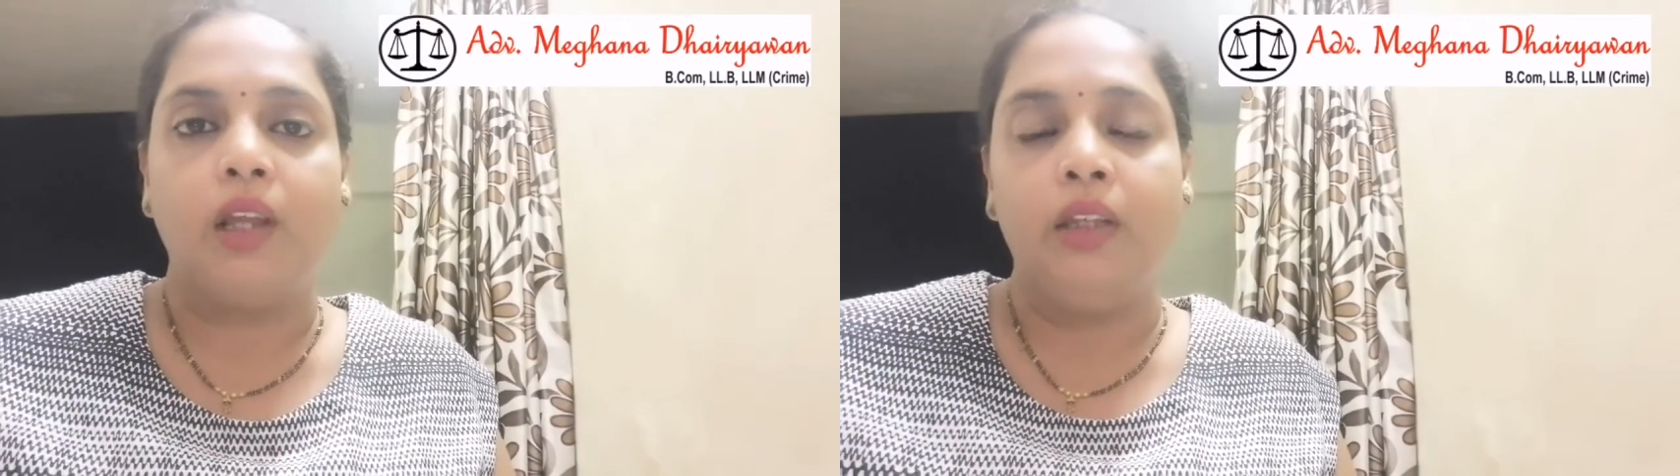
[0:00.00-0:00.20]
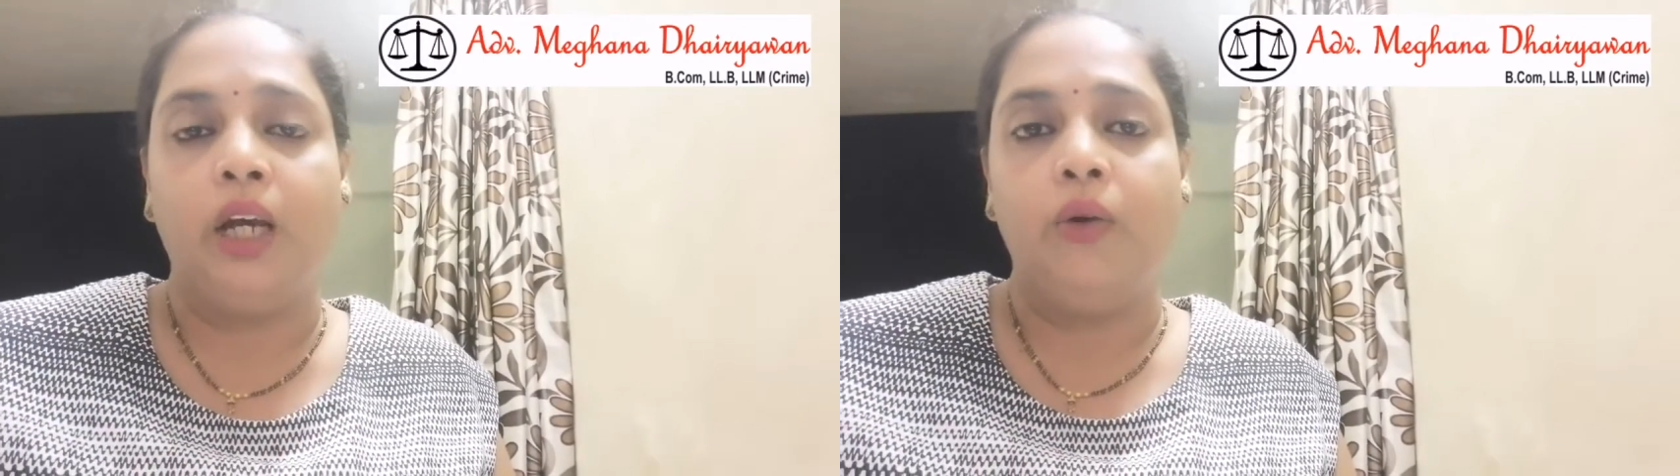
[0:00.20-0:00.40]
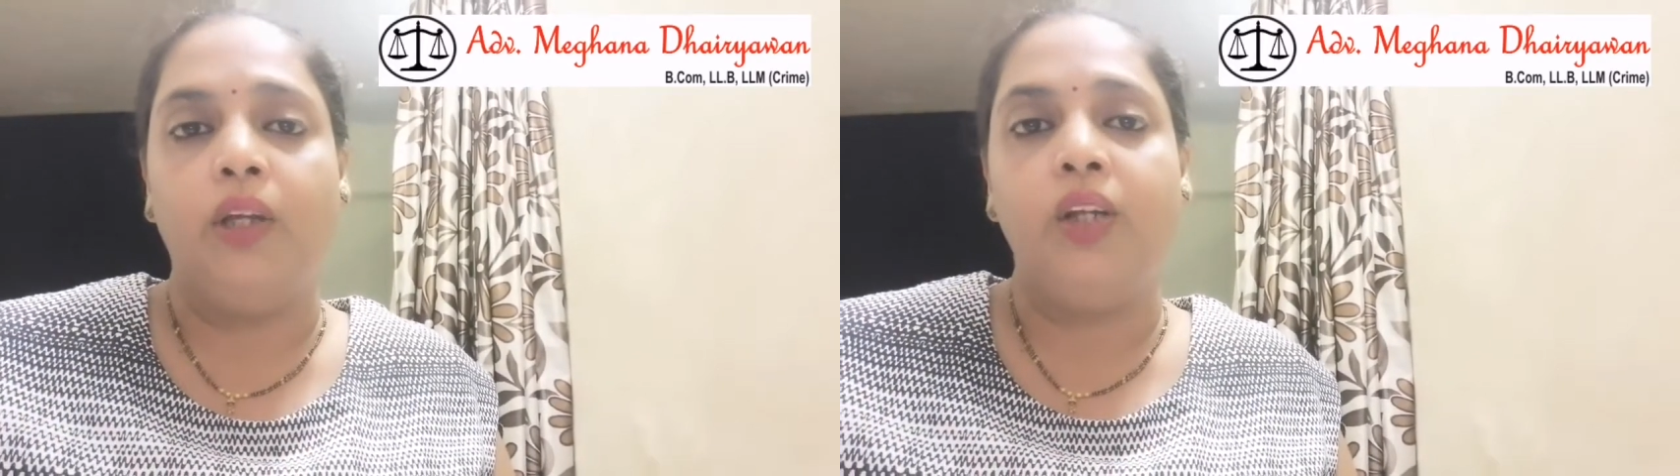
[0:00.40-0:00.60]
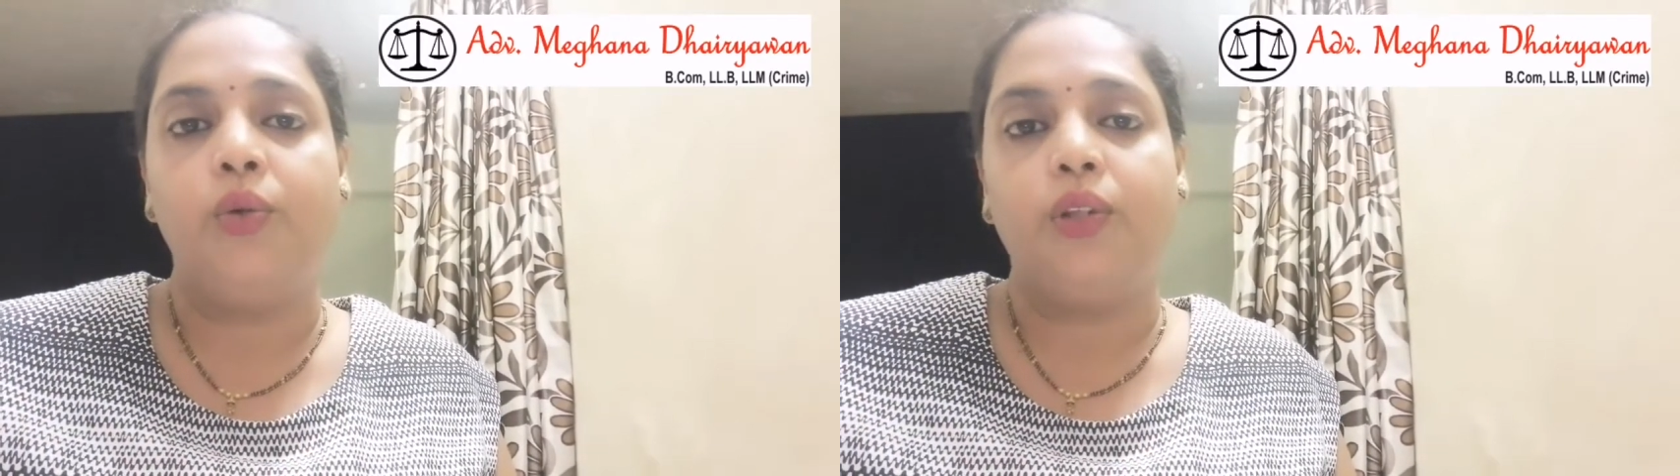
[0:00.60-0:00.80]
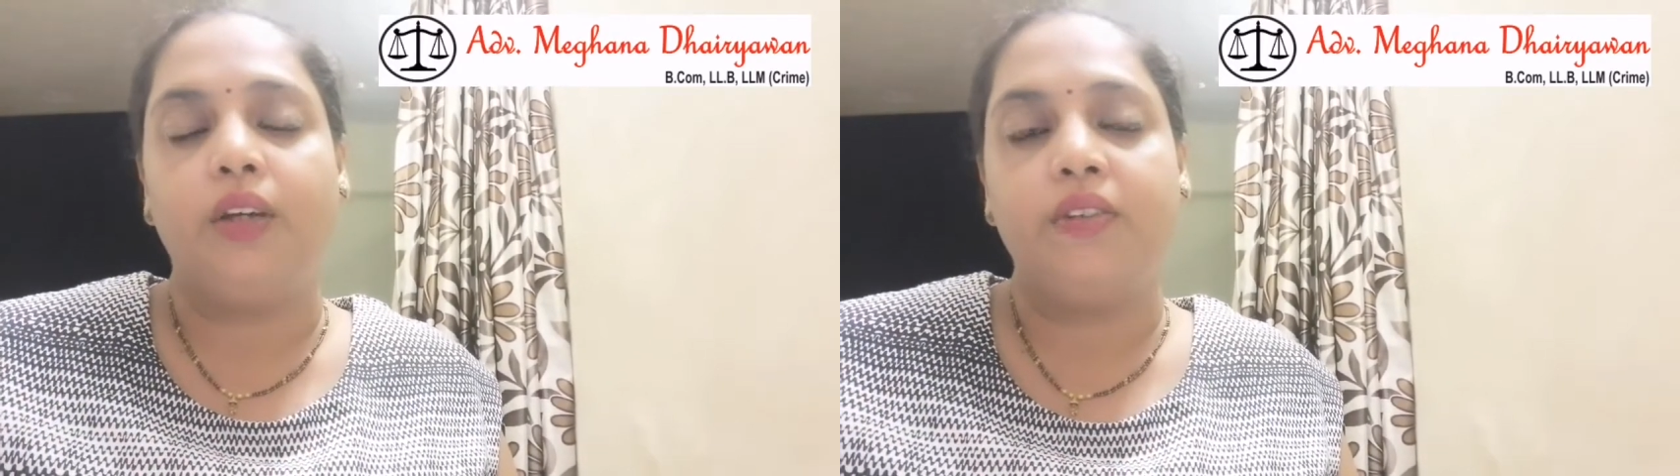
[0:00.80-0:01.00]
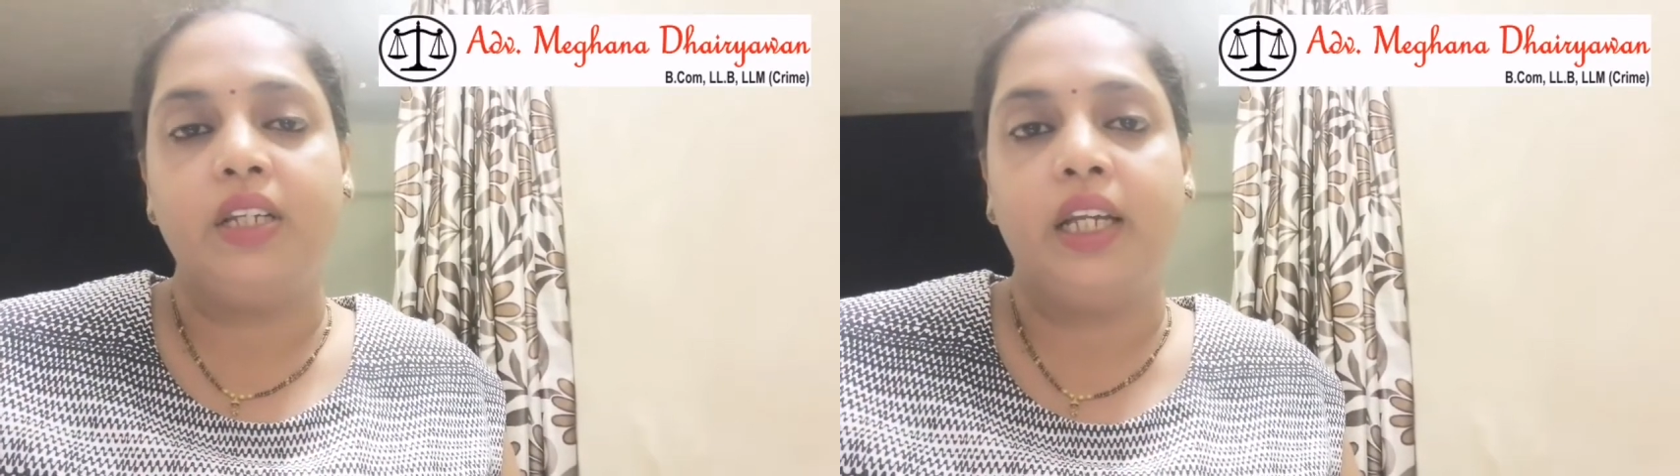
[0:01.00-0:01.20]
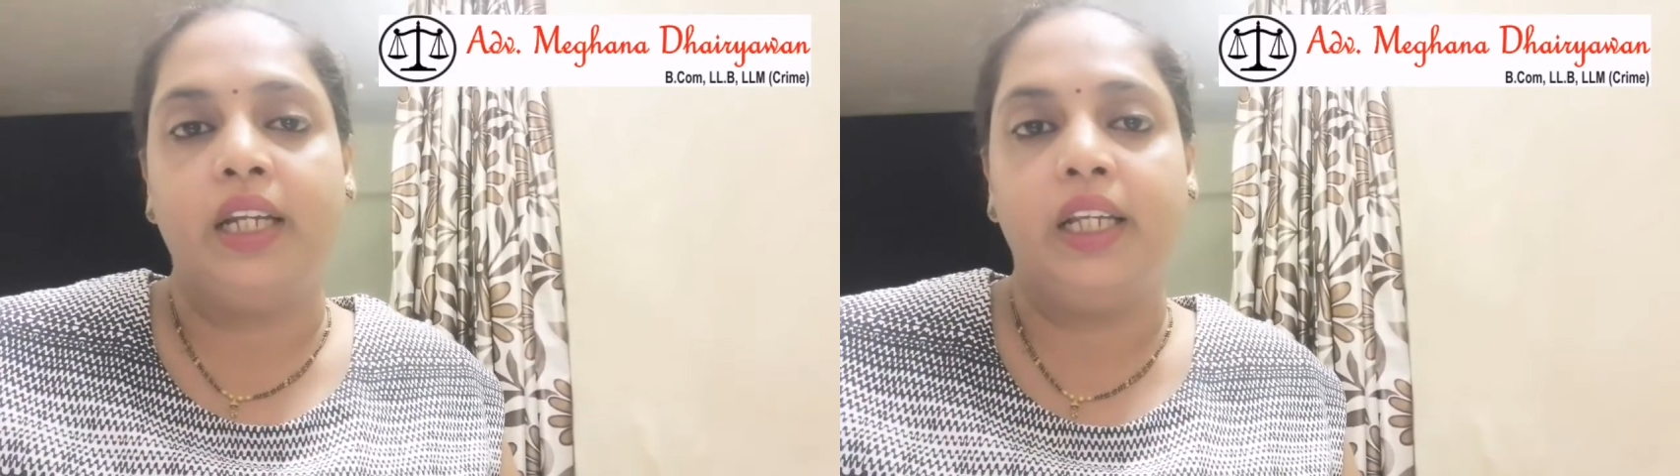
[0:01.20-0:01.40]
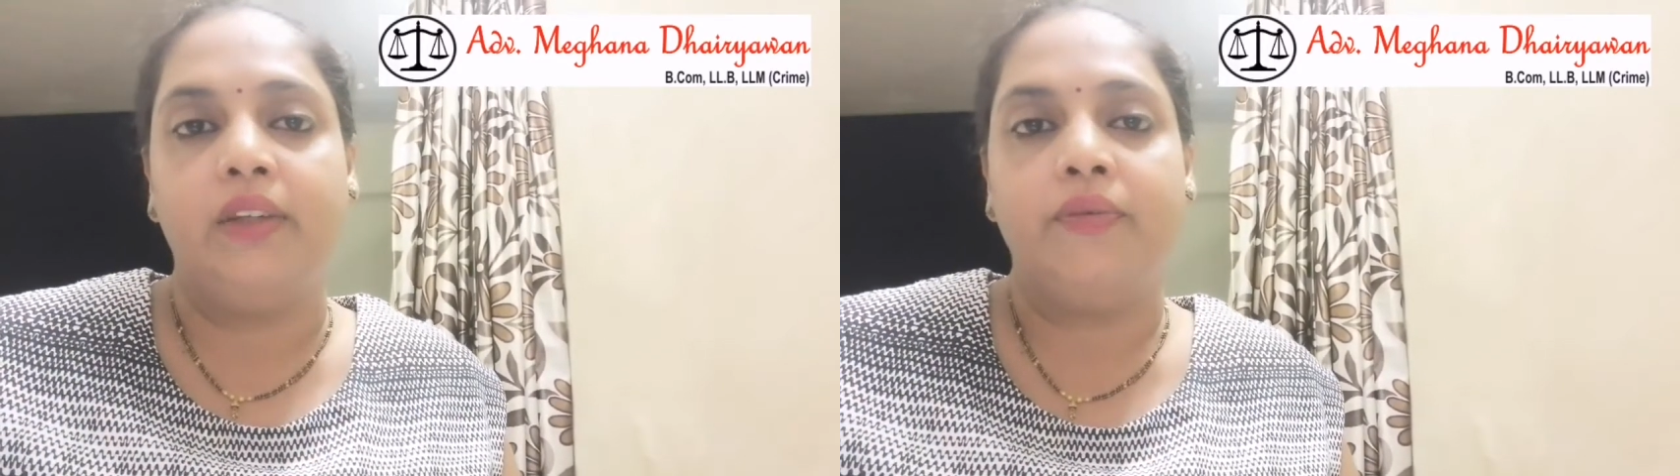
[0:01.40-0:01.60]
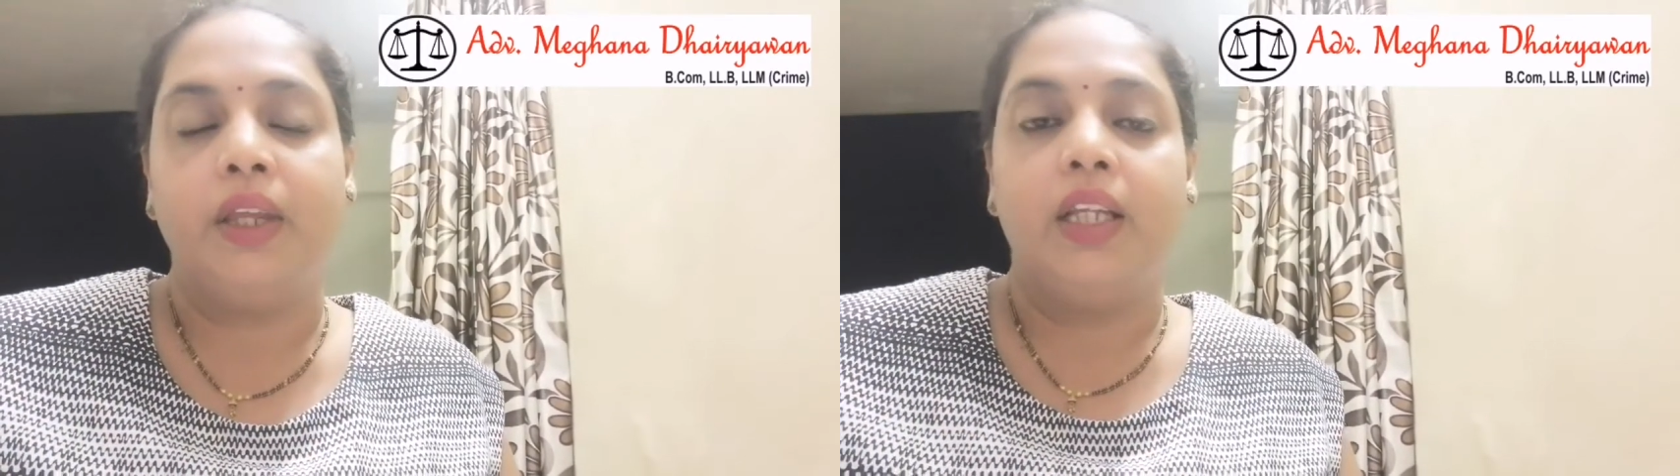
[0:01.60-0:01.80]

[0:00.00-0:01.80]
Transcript: Now in 2018